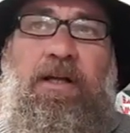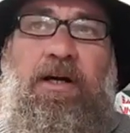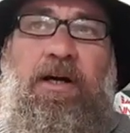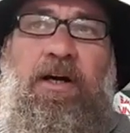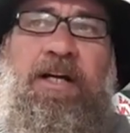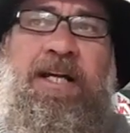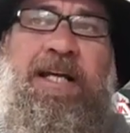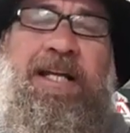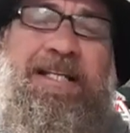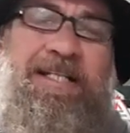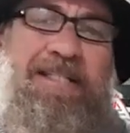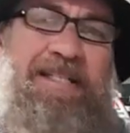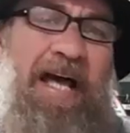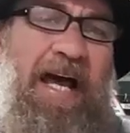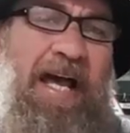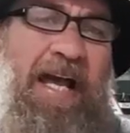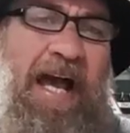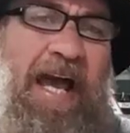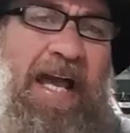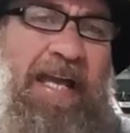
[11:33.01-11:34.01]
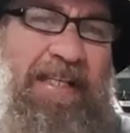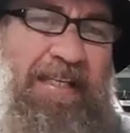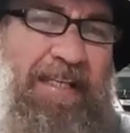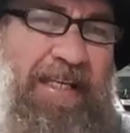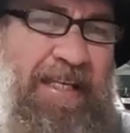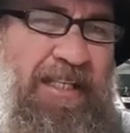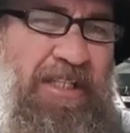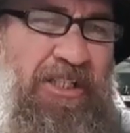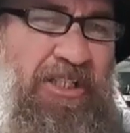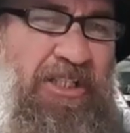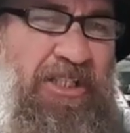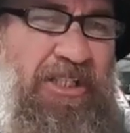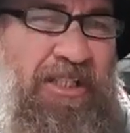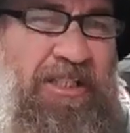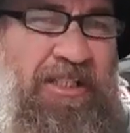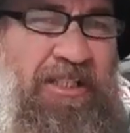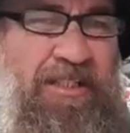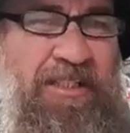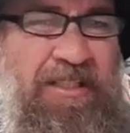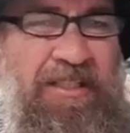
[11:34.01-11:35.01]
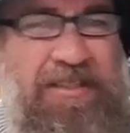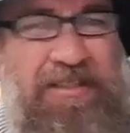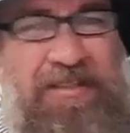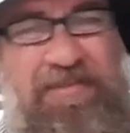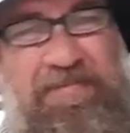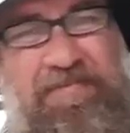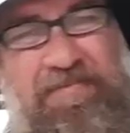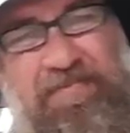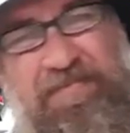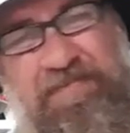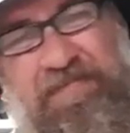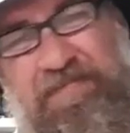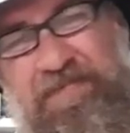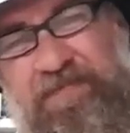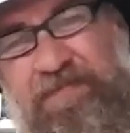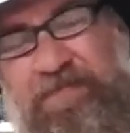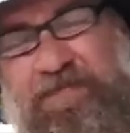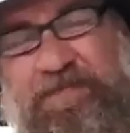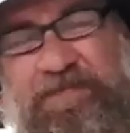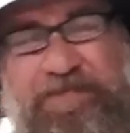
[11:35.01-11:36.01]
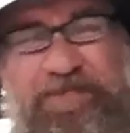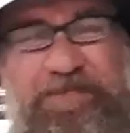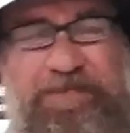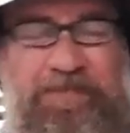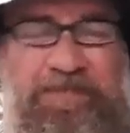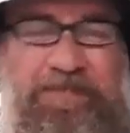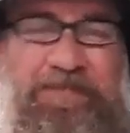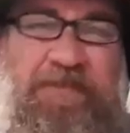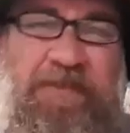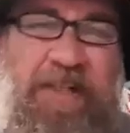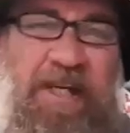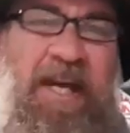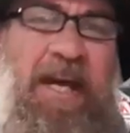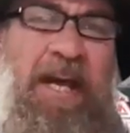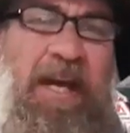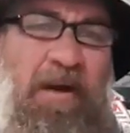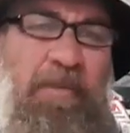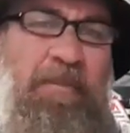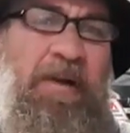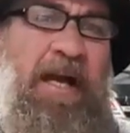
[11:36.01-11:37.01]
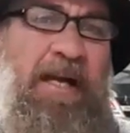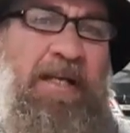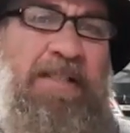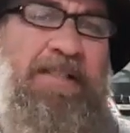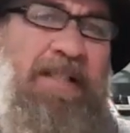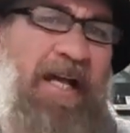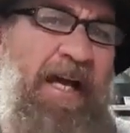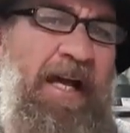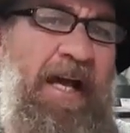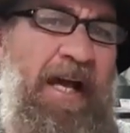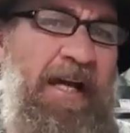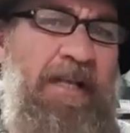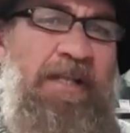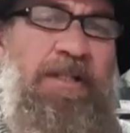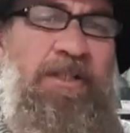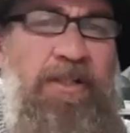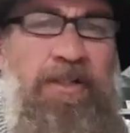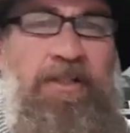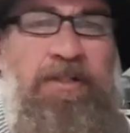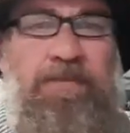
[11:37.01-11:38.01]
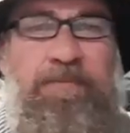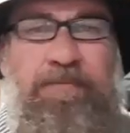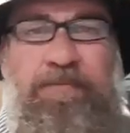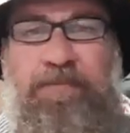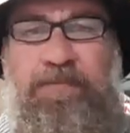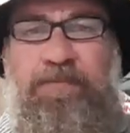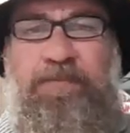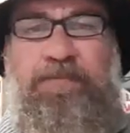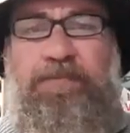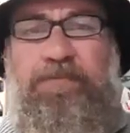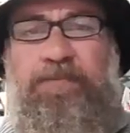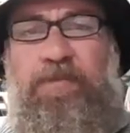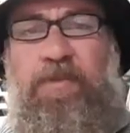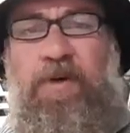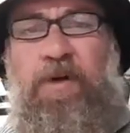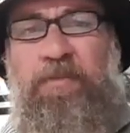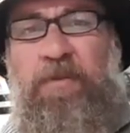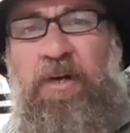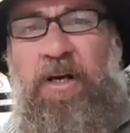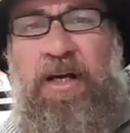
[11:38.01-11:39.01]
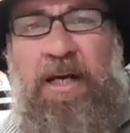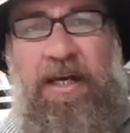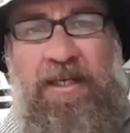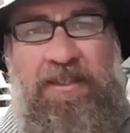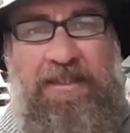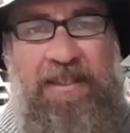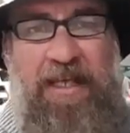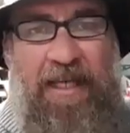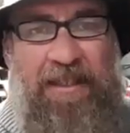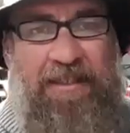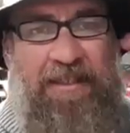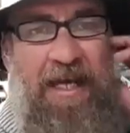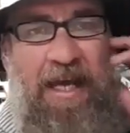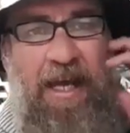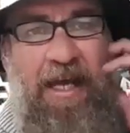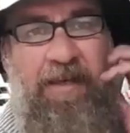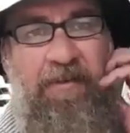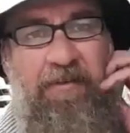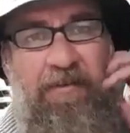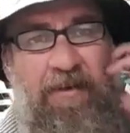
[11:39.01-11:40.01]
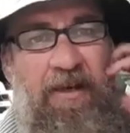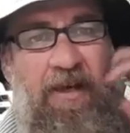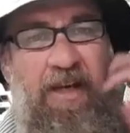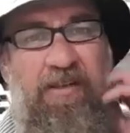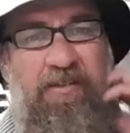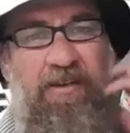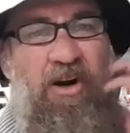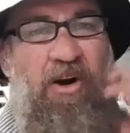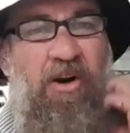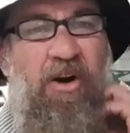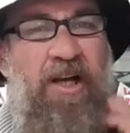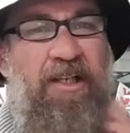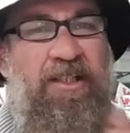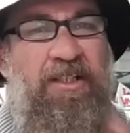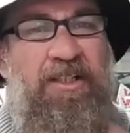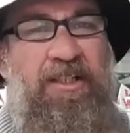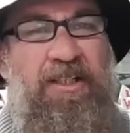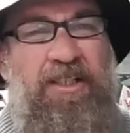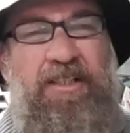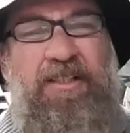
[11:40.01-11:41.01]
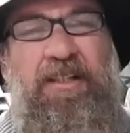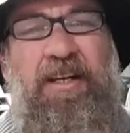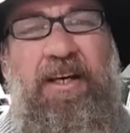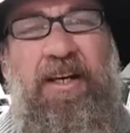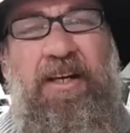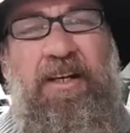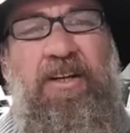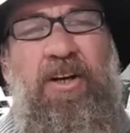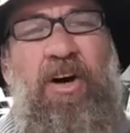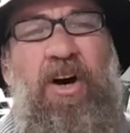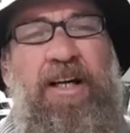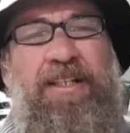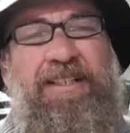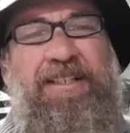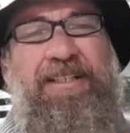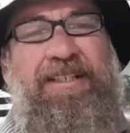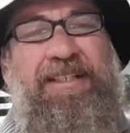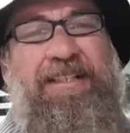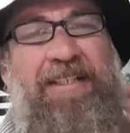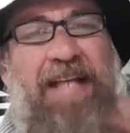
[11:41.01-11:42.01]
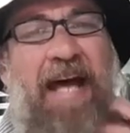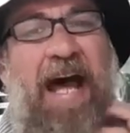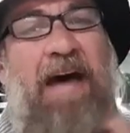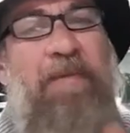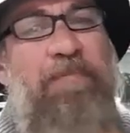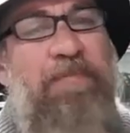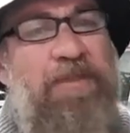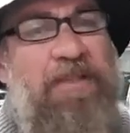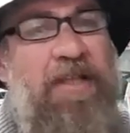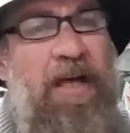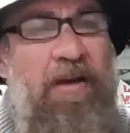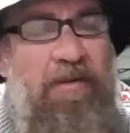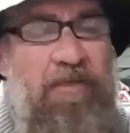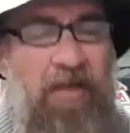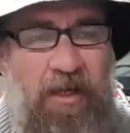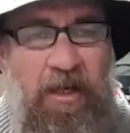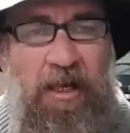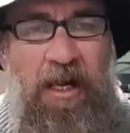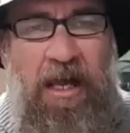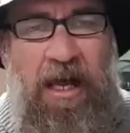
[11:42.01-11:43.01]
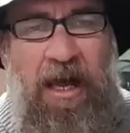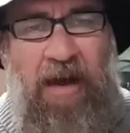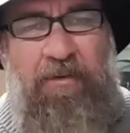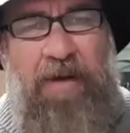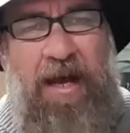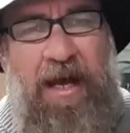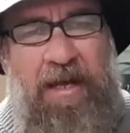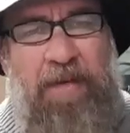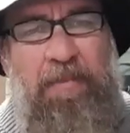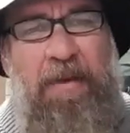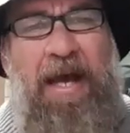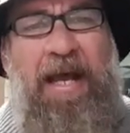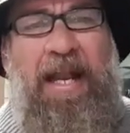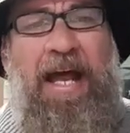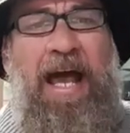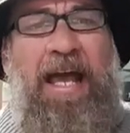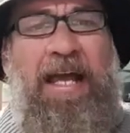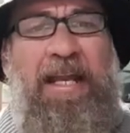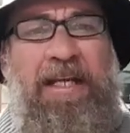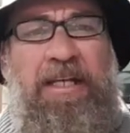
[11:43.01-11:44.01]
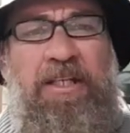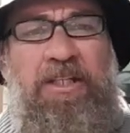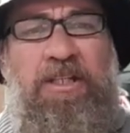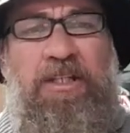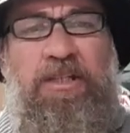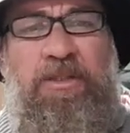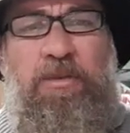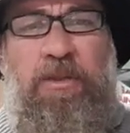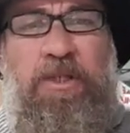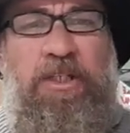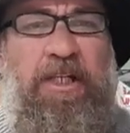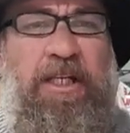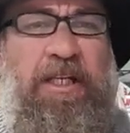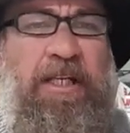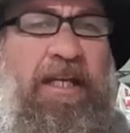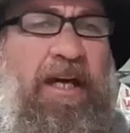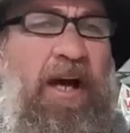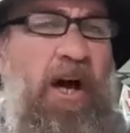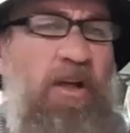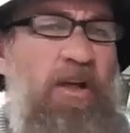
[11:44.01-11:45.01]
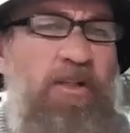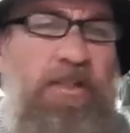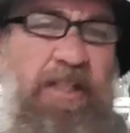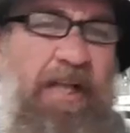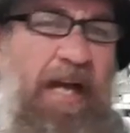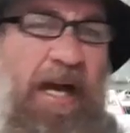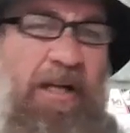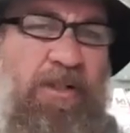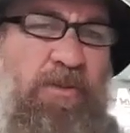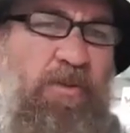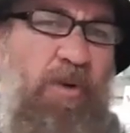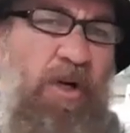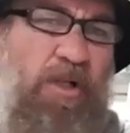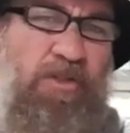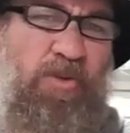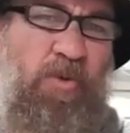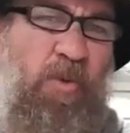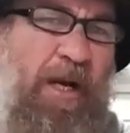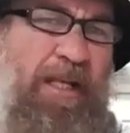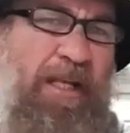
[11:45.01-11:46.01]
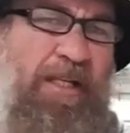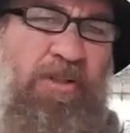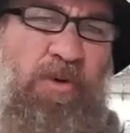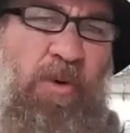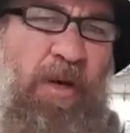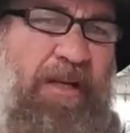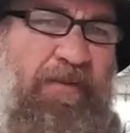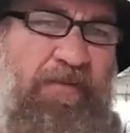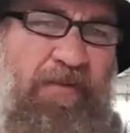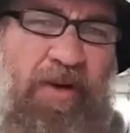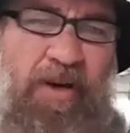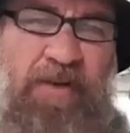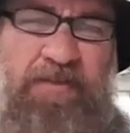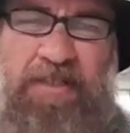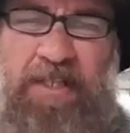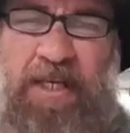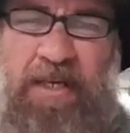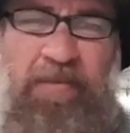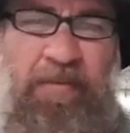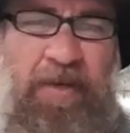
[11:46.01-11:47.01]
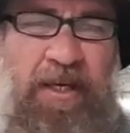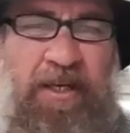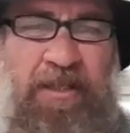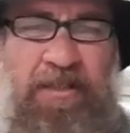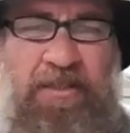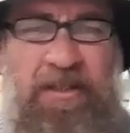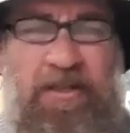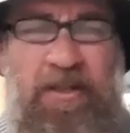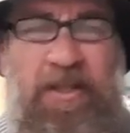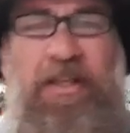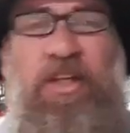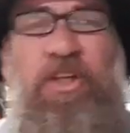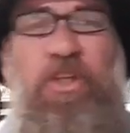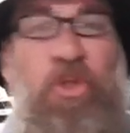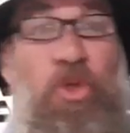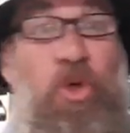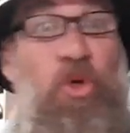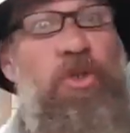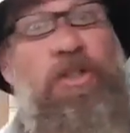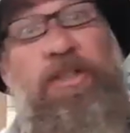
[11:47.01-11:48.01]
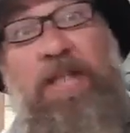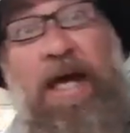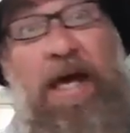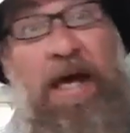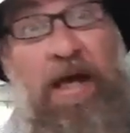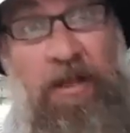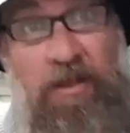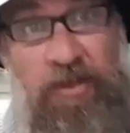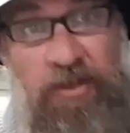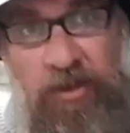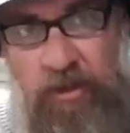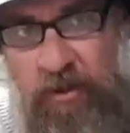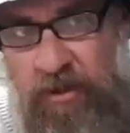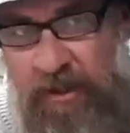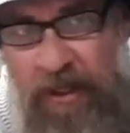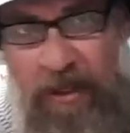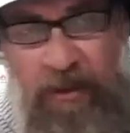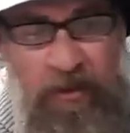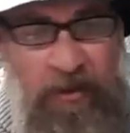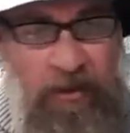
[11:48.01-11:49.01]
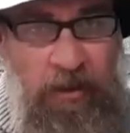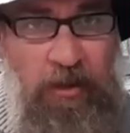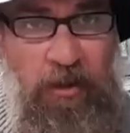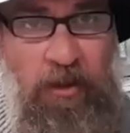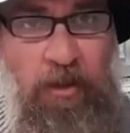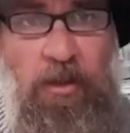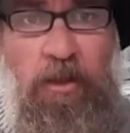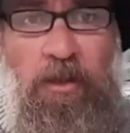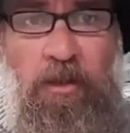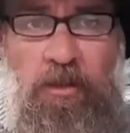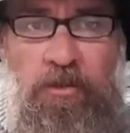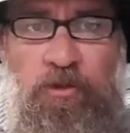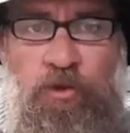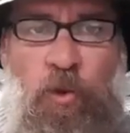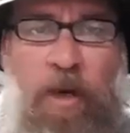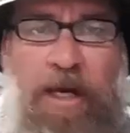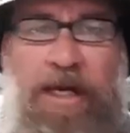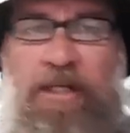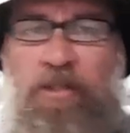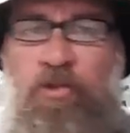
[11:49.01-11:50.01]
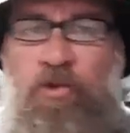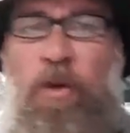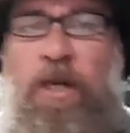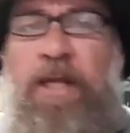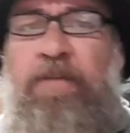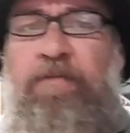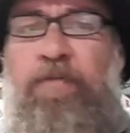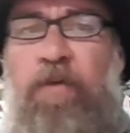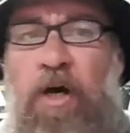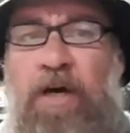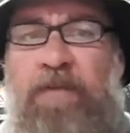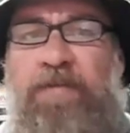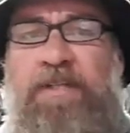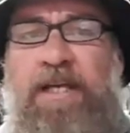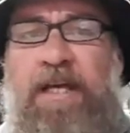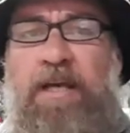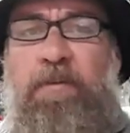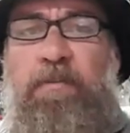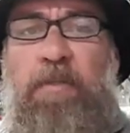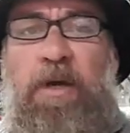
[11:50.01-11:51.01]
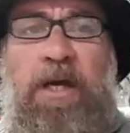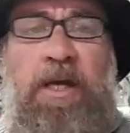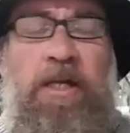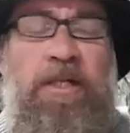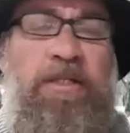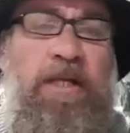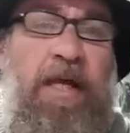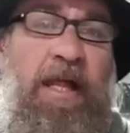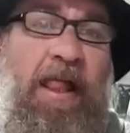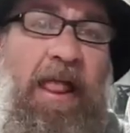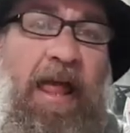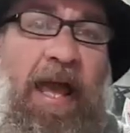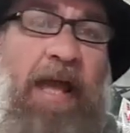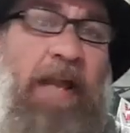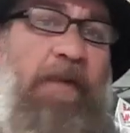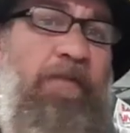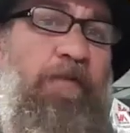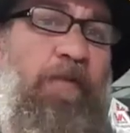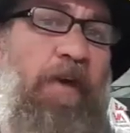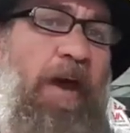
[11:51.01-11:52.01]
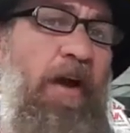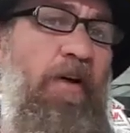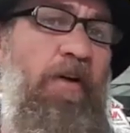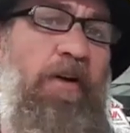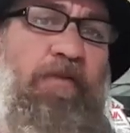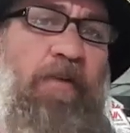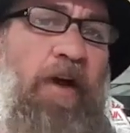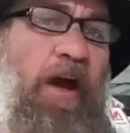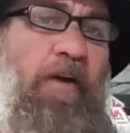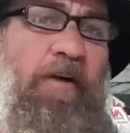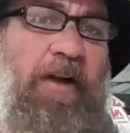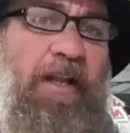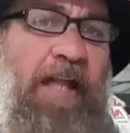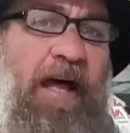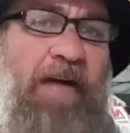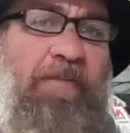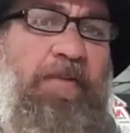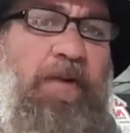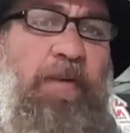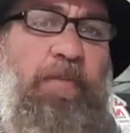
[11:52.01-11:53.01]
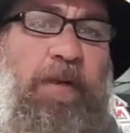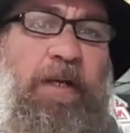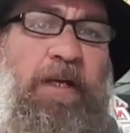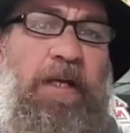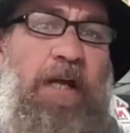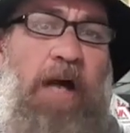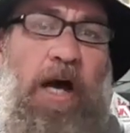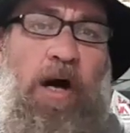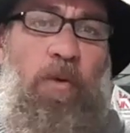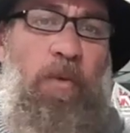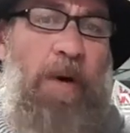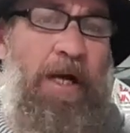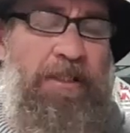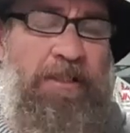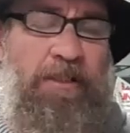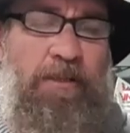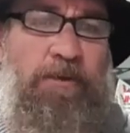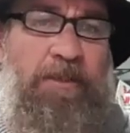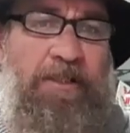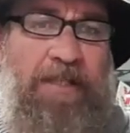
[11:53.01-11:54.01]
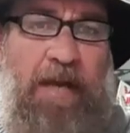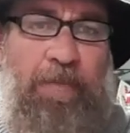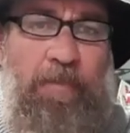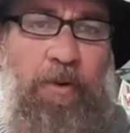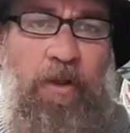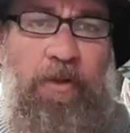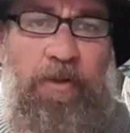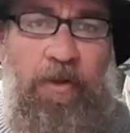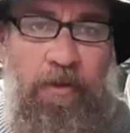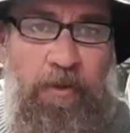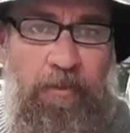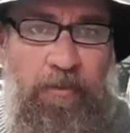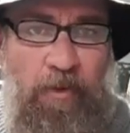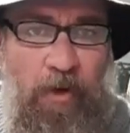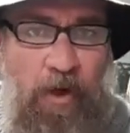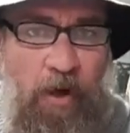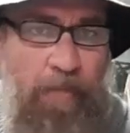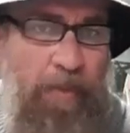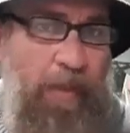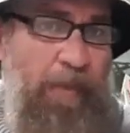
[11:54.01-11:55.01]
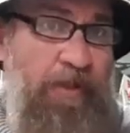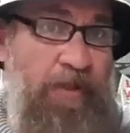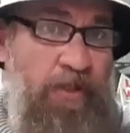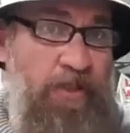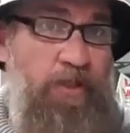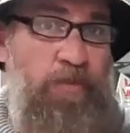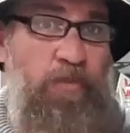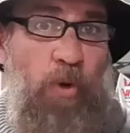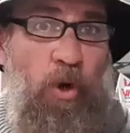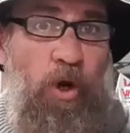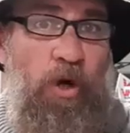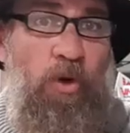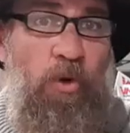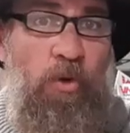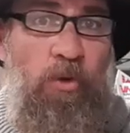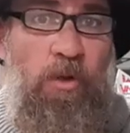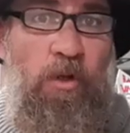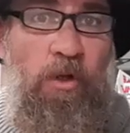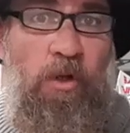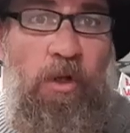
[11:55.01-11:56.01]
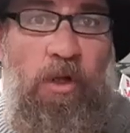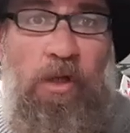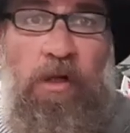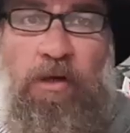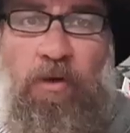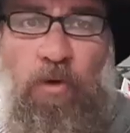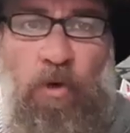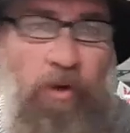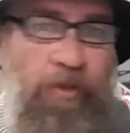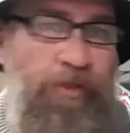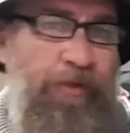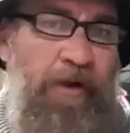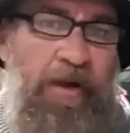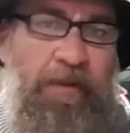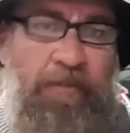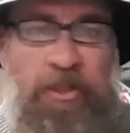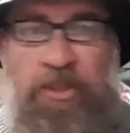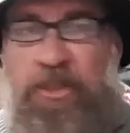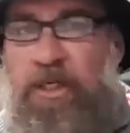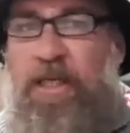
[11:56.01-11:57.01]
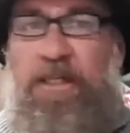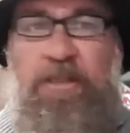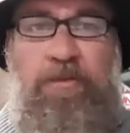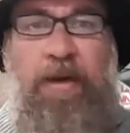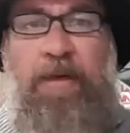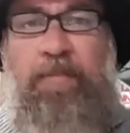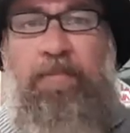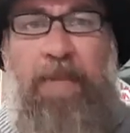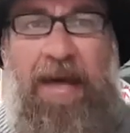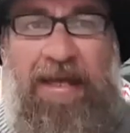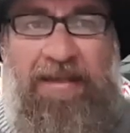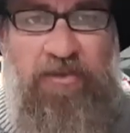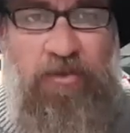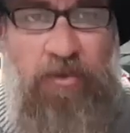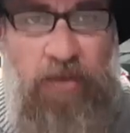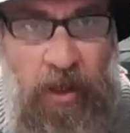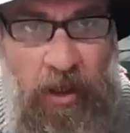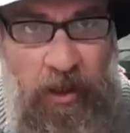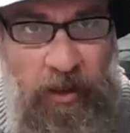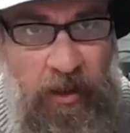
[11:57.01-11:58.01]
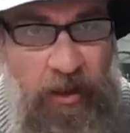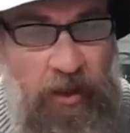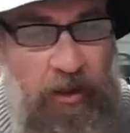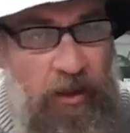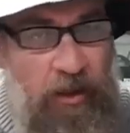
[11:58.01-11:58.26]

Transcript: I'm going to say 8 inches. Yeah, I'm going to say 8 inches. I'm not going to say 10. And nine's a stab. So around about 8 inches, which in the old scale is what, 20, 25 centimetres? In the new scale, I should say. 20, 25 centimetres. And a very, very lovely bit of gold. Once it was up in the spoil, all three machines went mental on it.